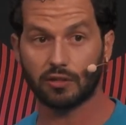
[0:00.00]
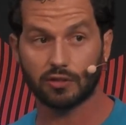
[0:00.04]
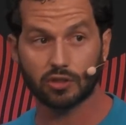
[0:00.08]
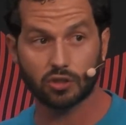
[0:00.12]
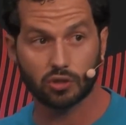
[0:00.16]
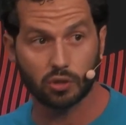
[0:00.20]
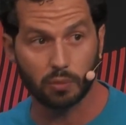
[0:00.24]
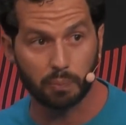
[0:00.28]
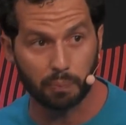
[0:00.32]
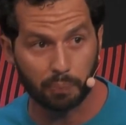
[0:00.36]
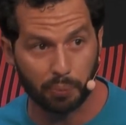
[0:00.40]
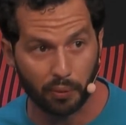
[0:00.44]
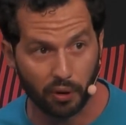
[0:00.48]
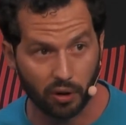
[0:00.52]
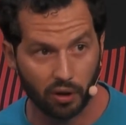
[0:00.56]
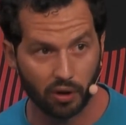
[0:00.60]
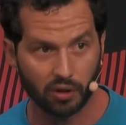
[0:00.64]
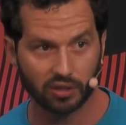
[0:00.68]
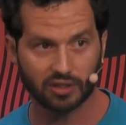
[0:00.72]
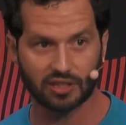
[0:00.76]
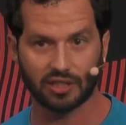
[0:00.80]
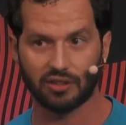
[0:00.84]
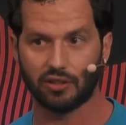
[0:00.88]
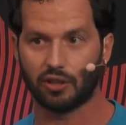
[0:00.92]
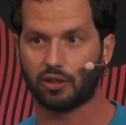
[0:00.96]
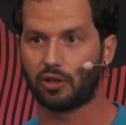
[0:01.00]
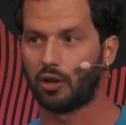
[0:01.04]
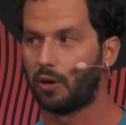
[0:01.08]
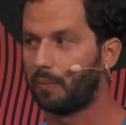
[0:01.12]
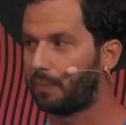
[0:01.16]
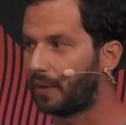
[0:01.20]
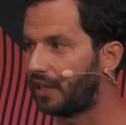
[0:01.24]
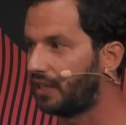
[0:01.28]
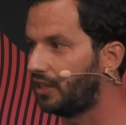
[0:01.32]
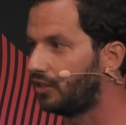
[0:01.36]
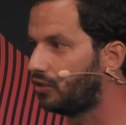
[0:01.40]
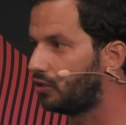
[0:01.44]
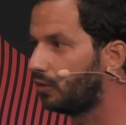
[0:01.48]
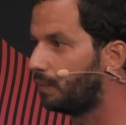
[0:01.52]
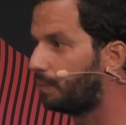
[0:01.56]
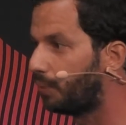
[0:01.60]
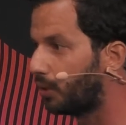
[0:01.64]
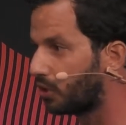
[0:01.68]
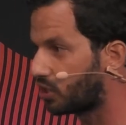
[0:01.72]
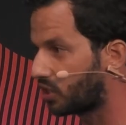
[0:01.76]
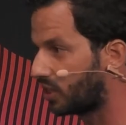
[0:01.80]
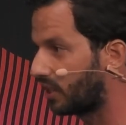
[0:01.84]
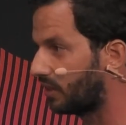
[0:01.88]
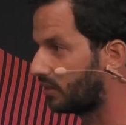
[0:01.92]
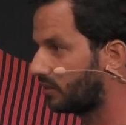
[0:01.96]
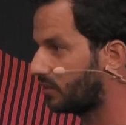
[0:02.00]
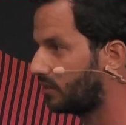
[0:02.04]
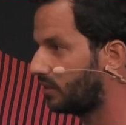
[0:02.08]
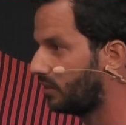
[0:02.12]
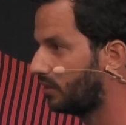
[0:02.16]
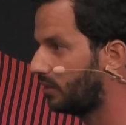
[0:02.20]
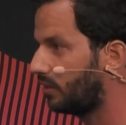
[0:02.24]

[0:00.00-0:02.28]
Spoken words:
support in the company to push it.